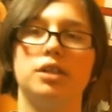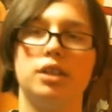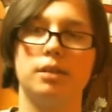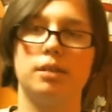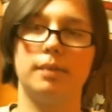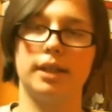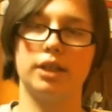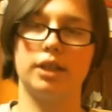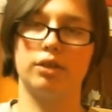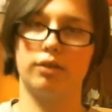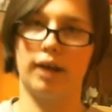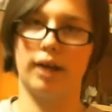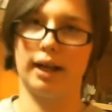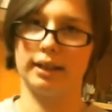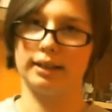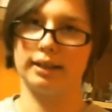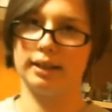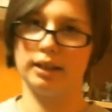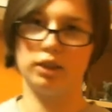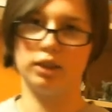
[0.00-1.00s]
to be
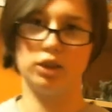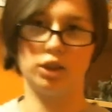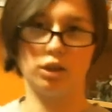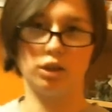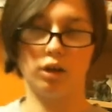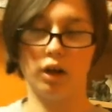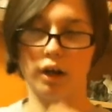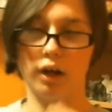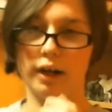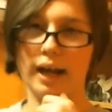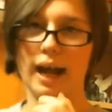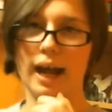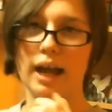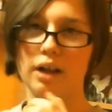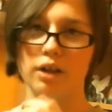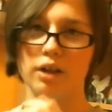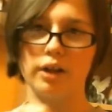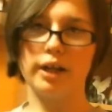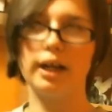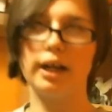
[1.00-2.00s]
directed to her
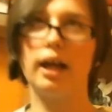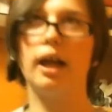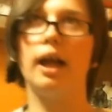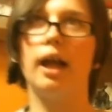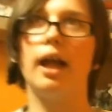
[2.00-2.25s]
gallery.